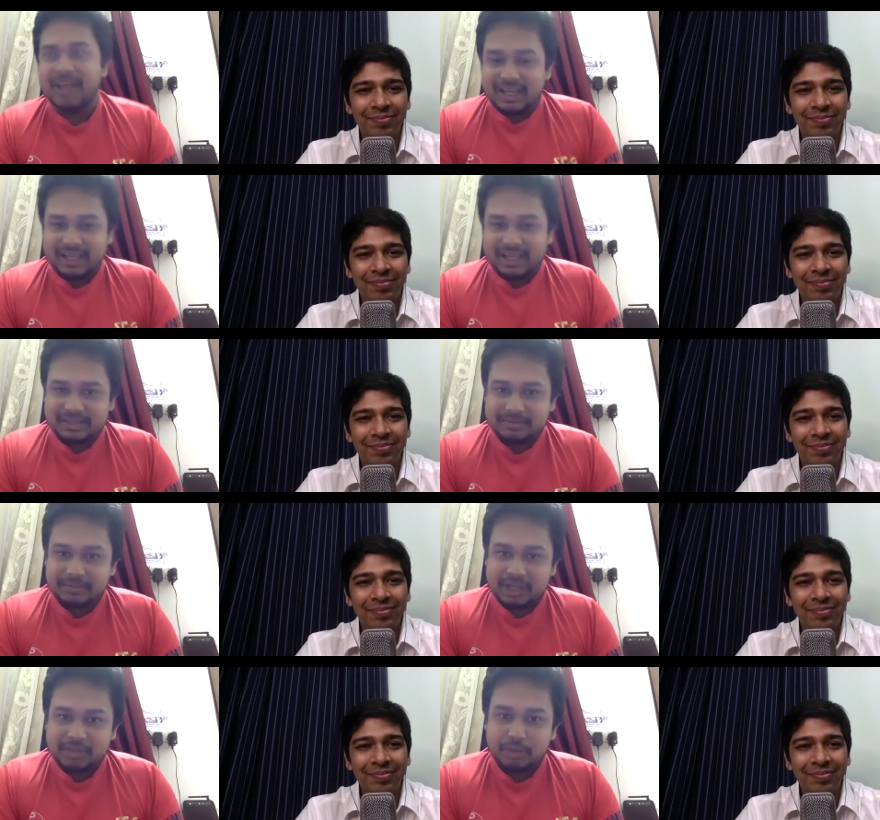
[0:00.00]
Speaker 1: he's
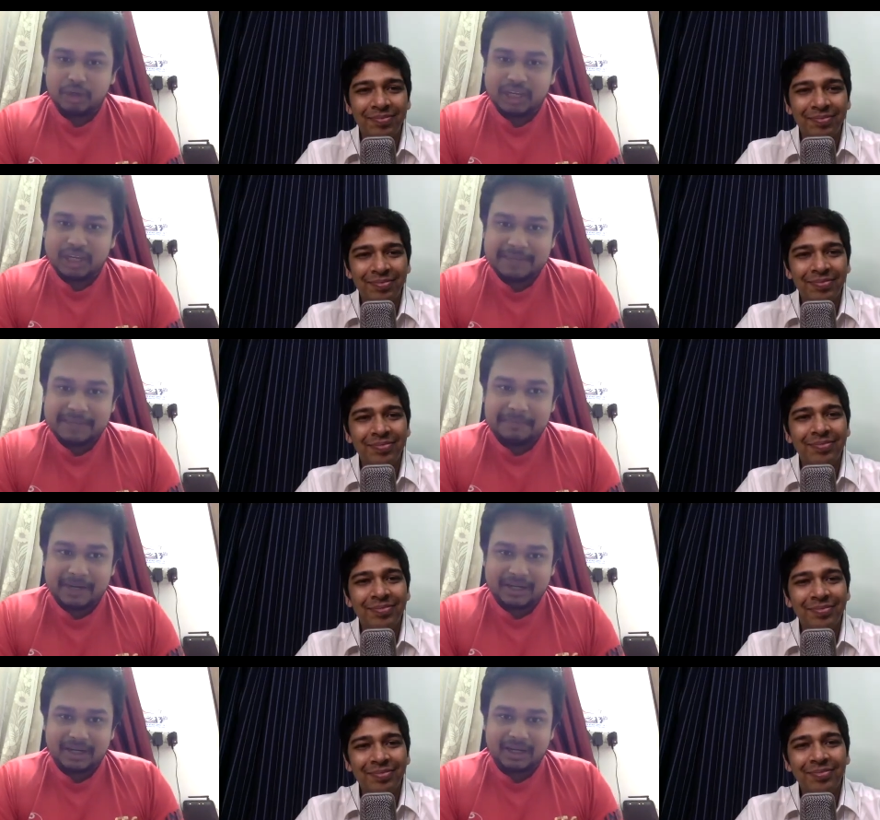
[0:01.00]
much more disciplined,
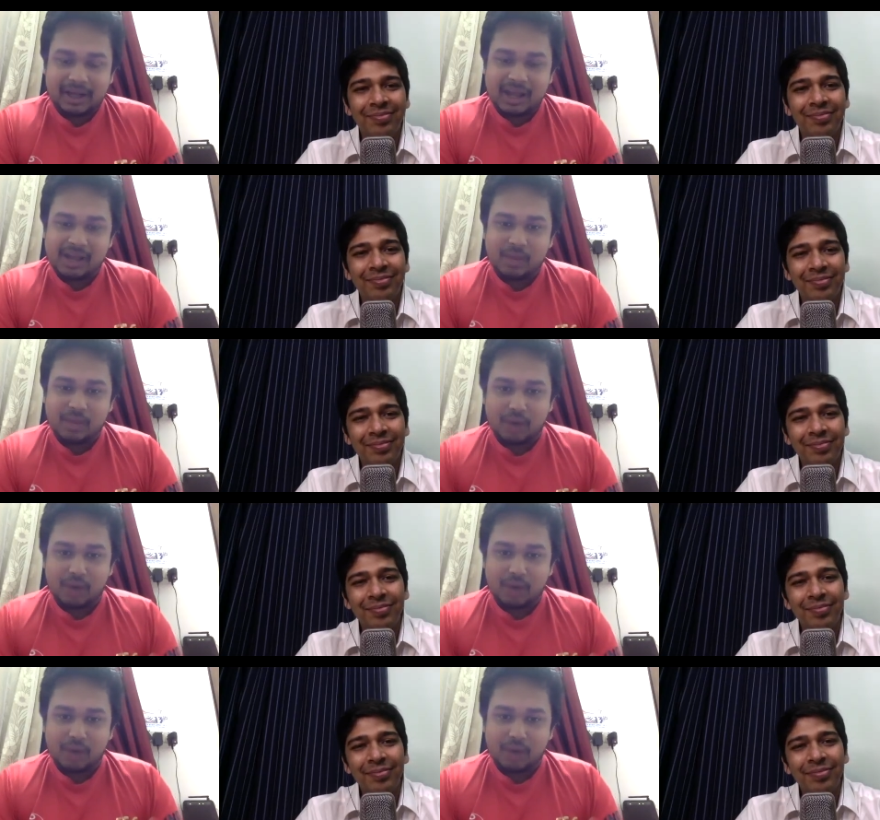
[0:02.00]
and I wanted
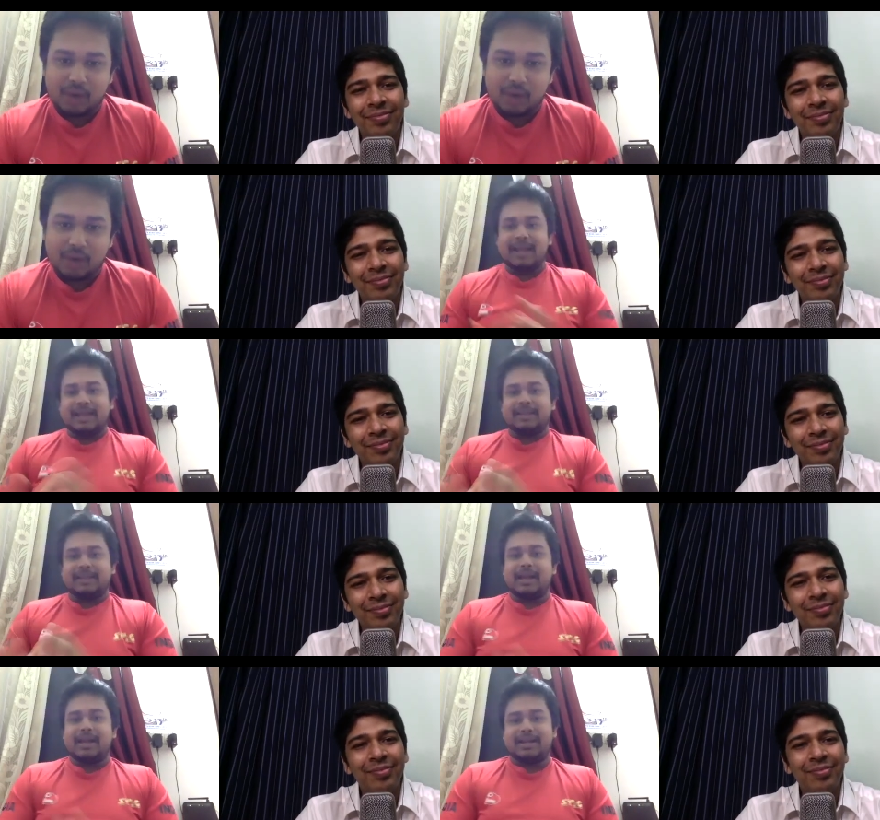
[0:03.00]
to be like
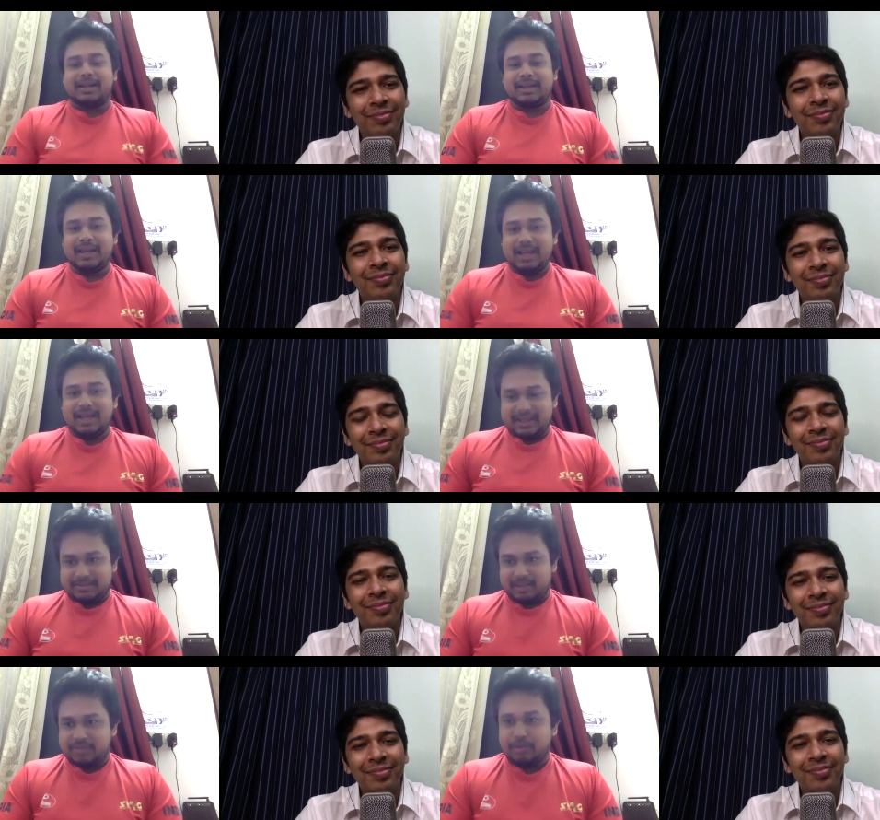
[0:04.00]
that. Like he's
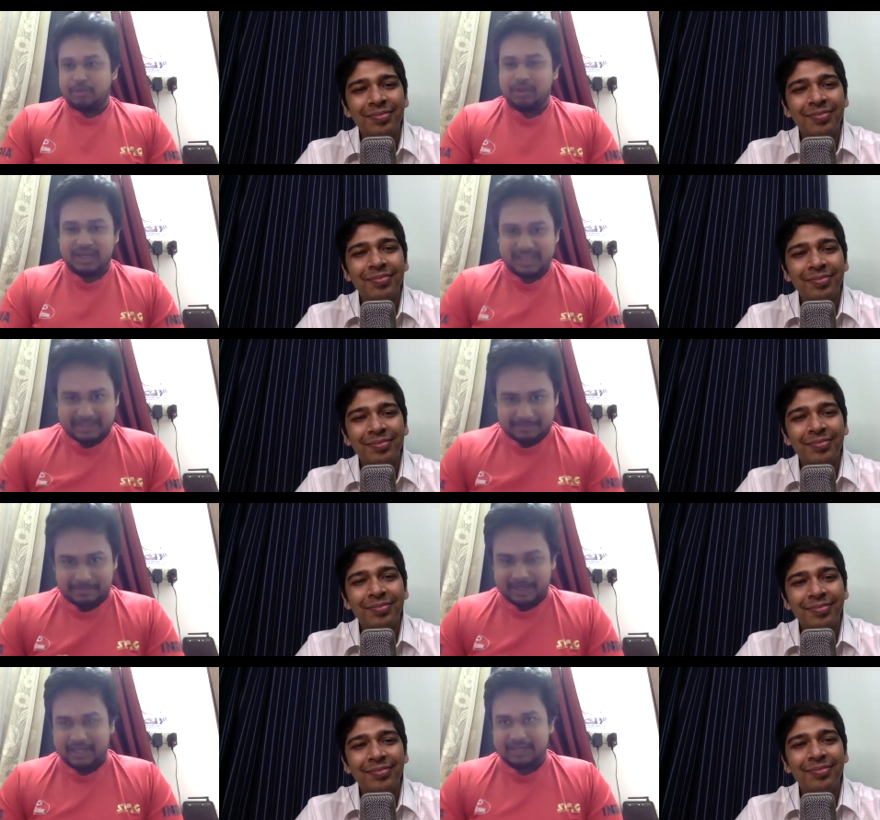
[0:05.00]
much more disciplined
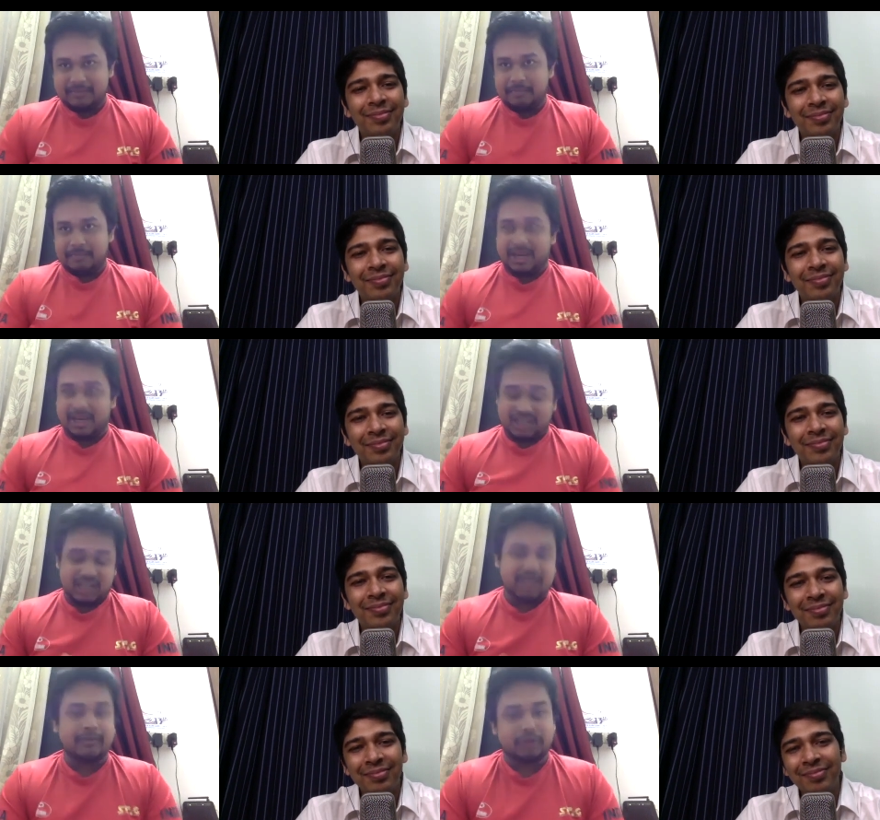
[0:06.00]
and passionate
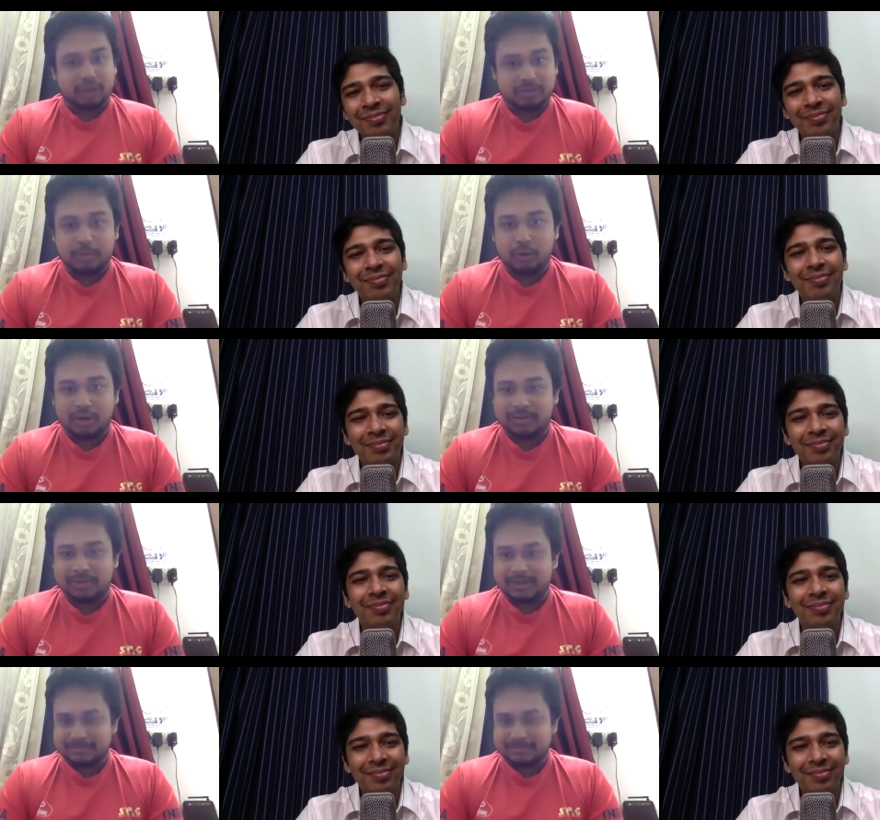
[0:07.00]
about the sport. I mean,